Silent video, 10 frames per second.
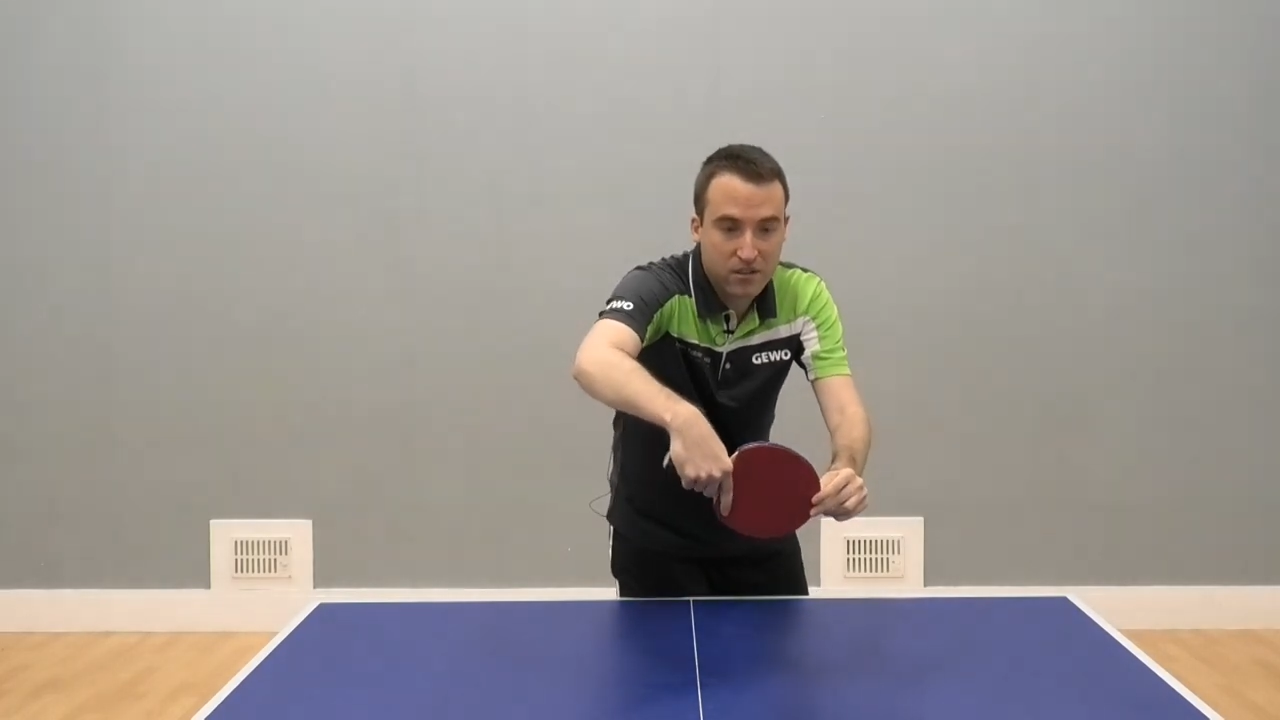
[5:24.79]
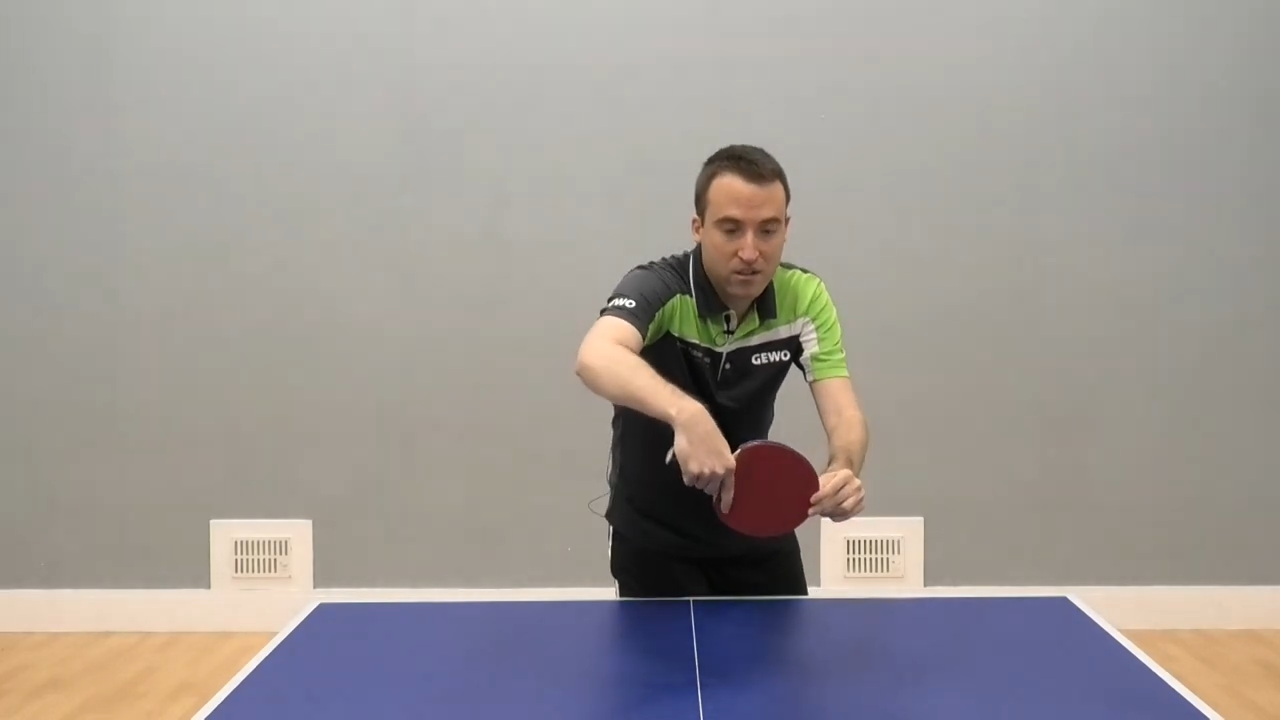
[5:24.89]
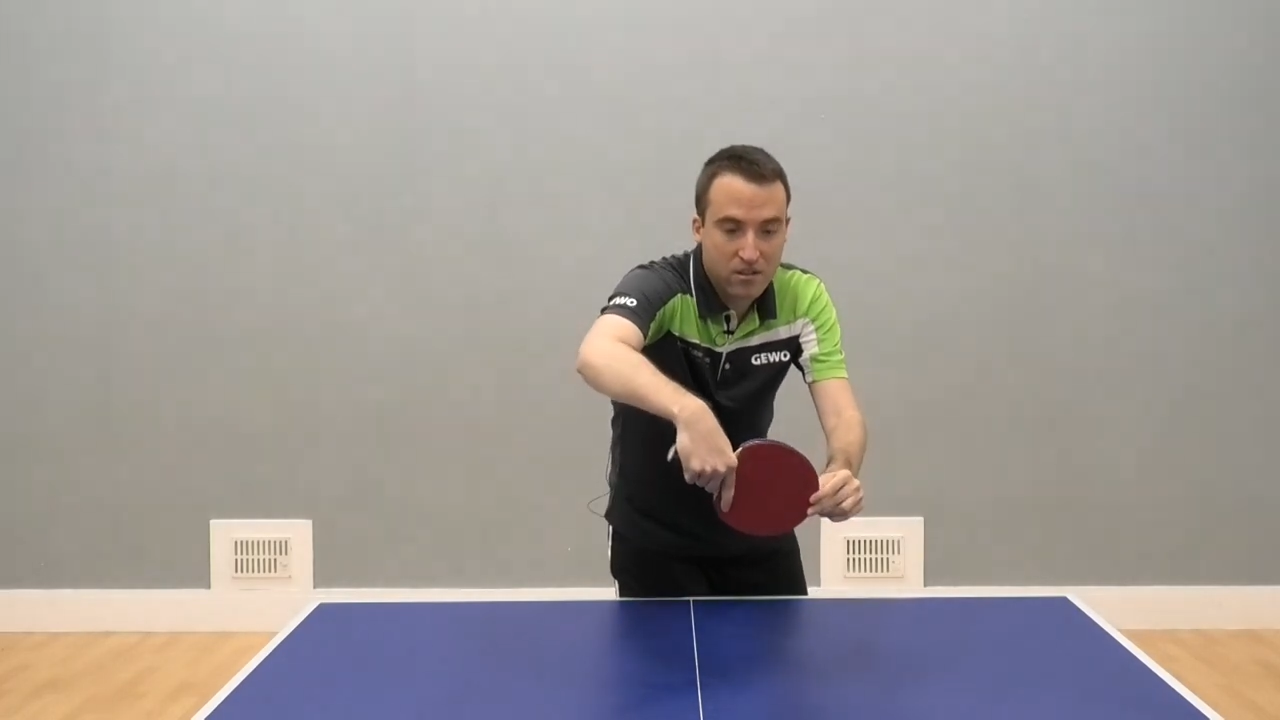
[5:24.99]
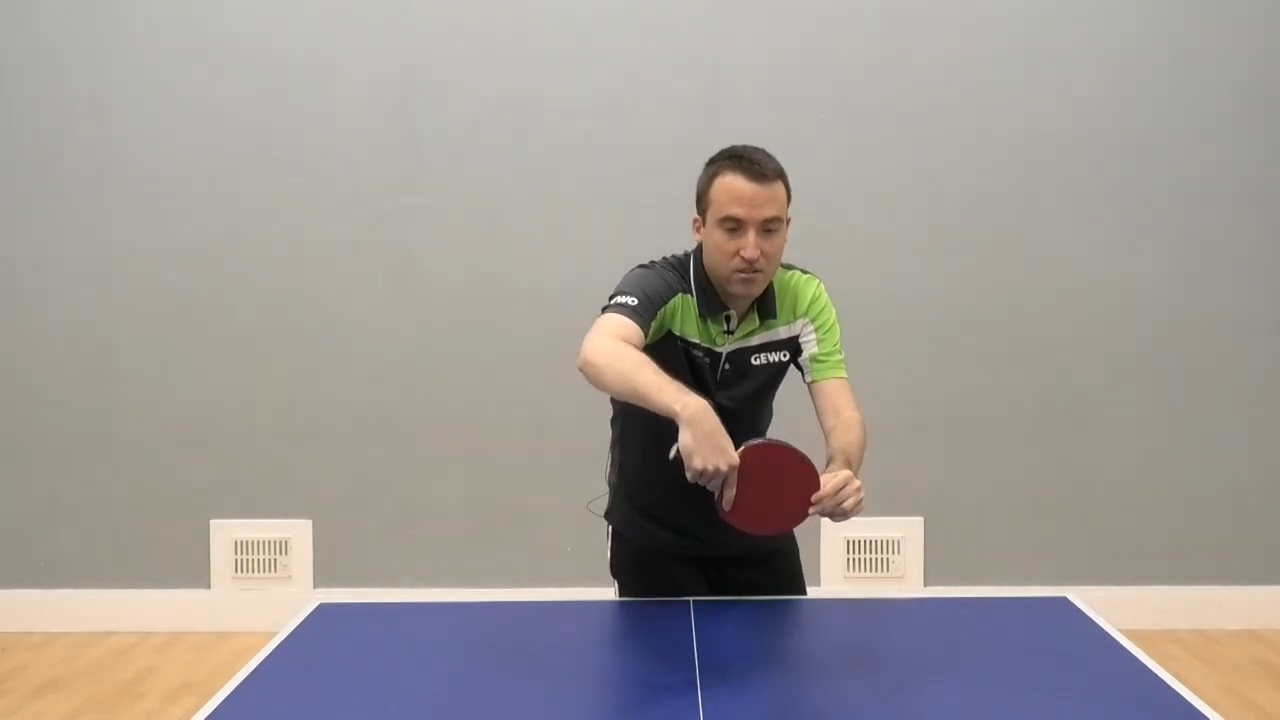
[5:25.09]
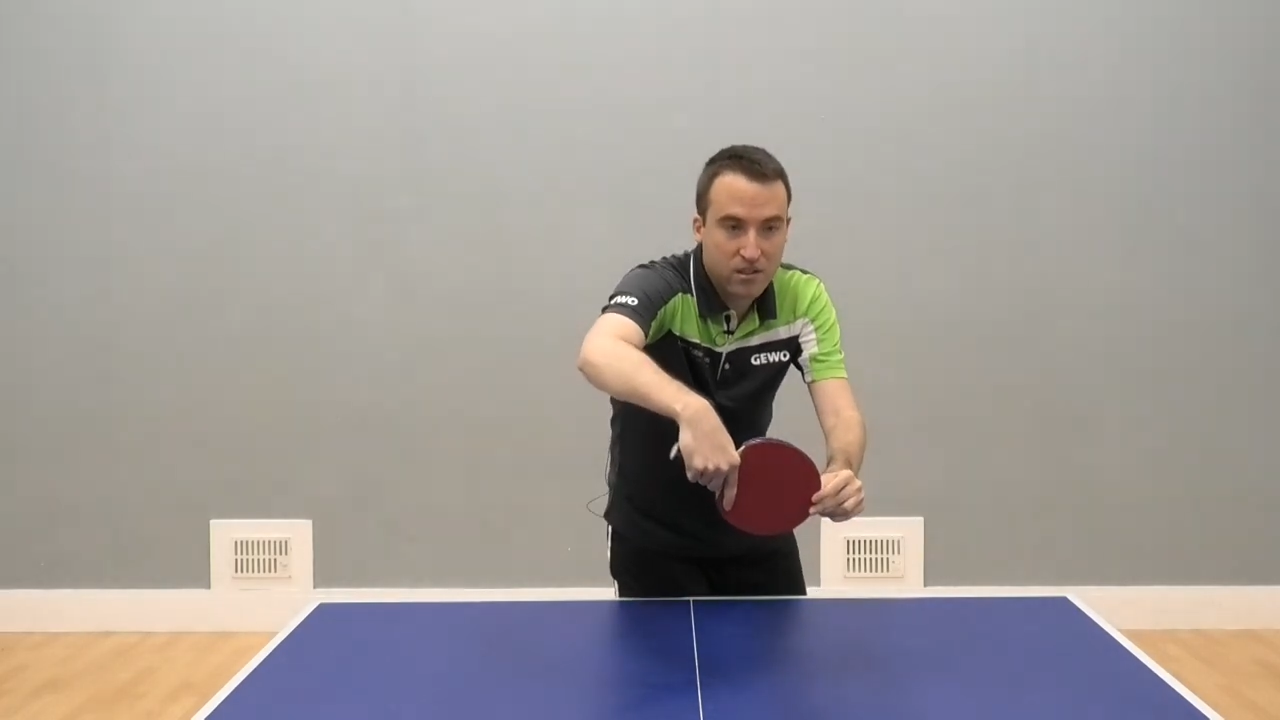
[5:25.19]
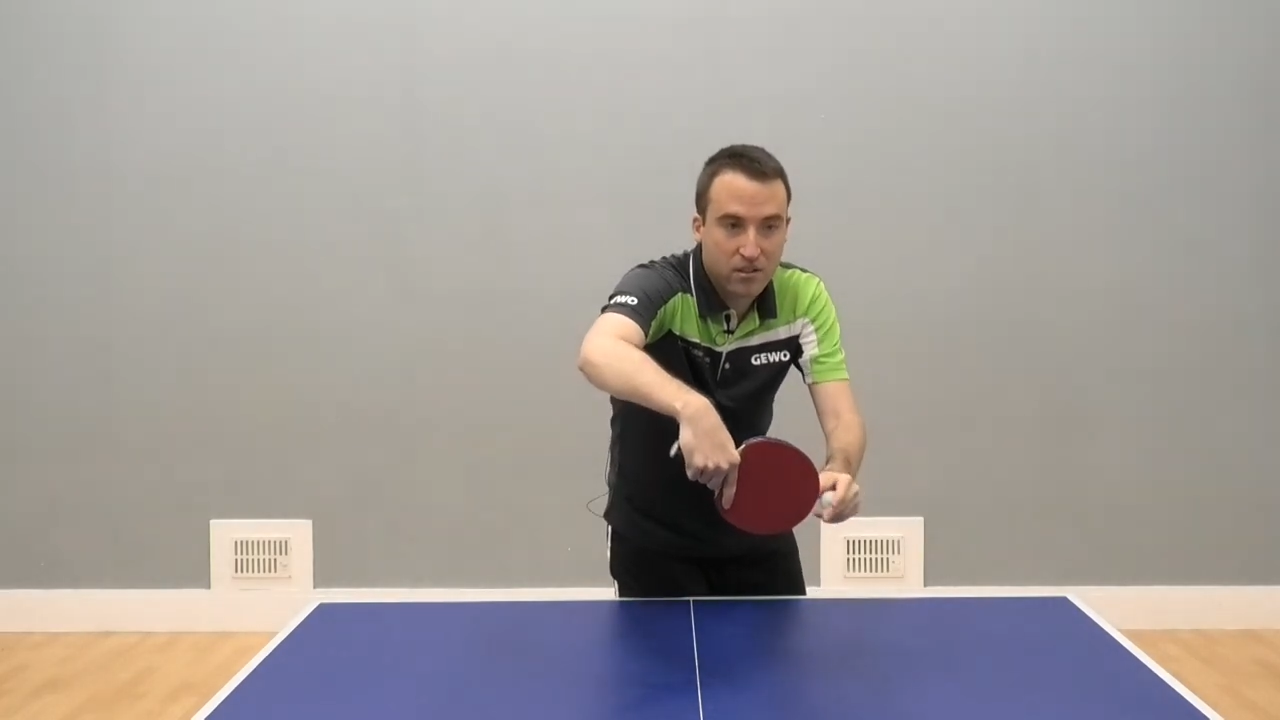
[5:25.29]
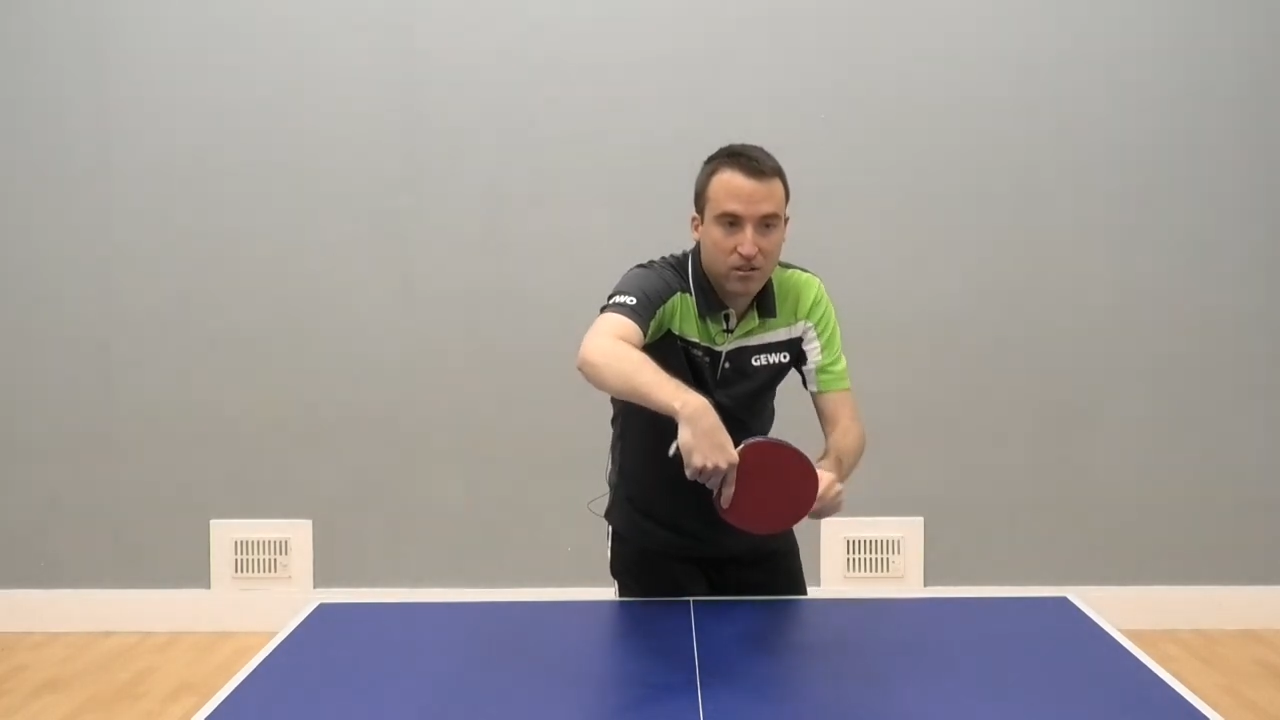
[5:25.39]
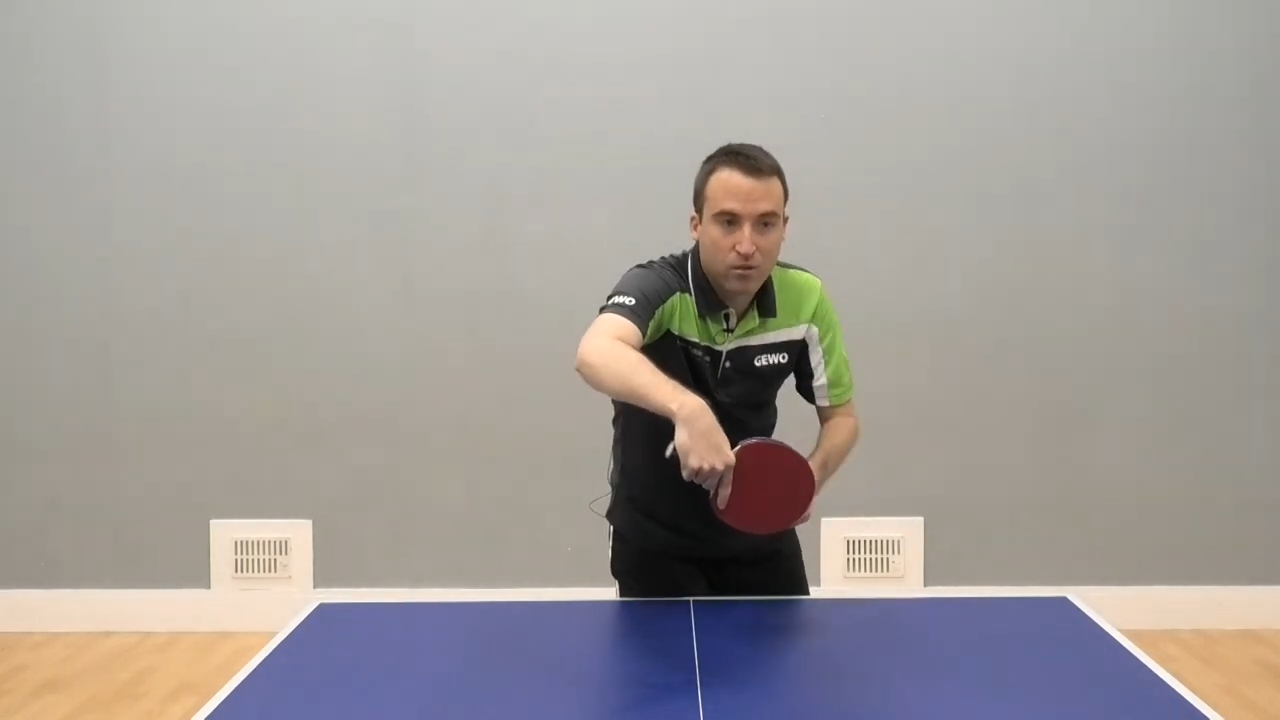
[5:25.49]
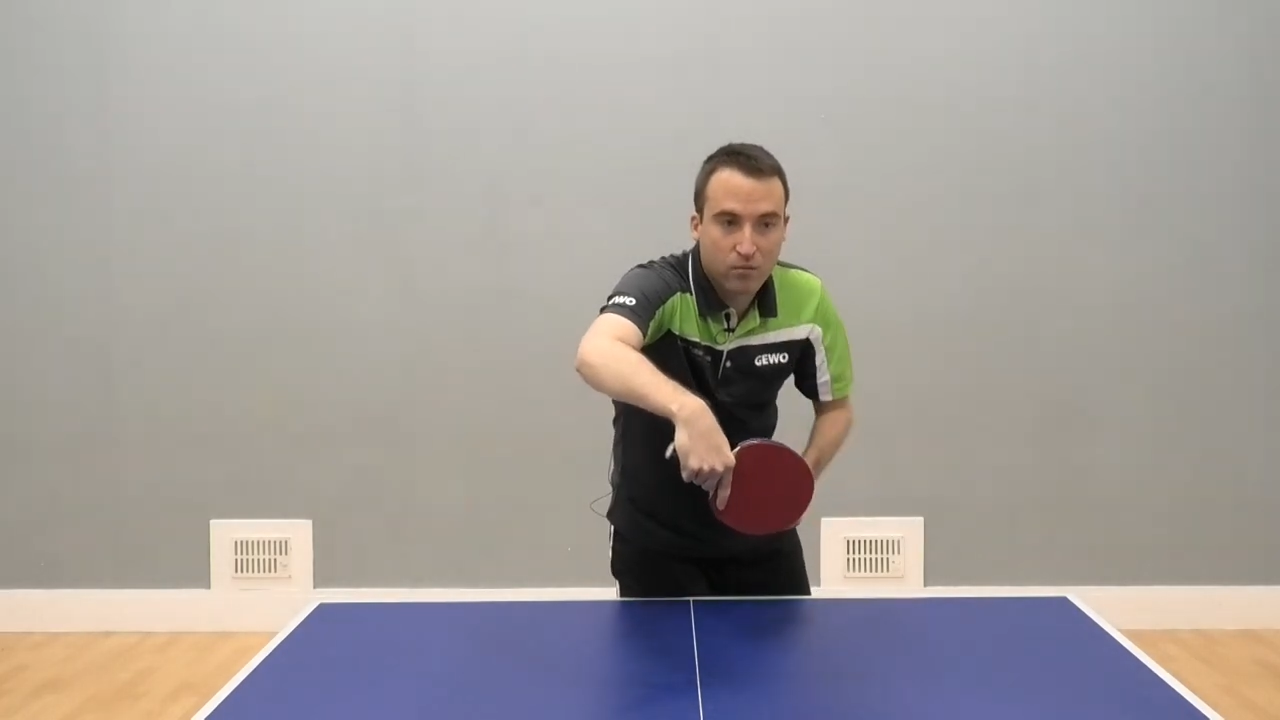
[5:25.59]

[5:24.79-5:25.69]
adjusted